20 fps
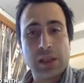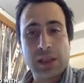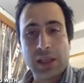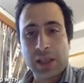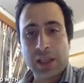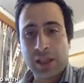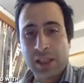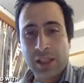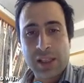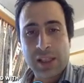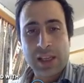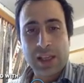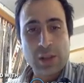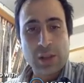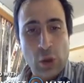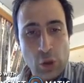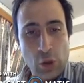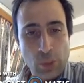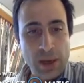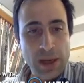In this case,
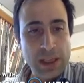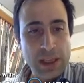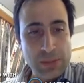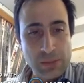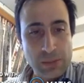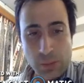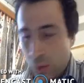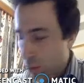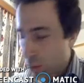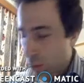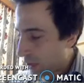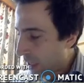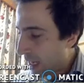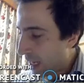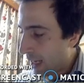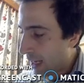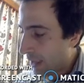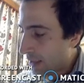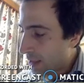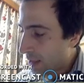who pays more
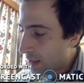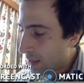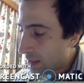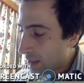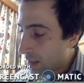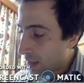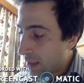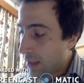tax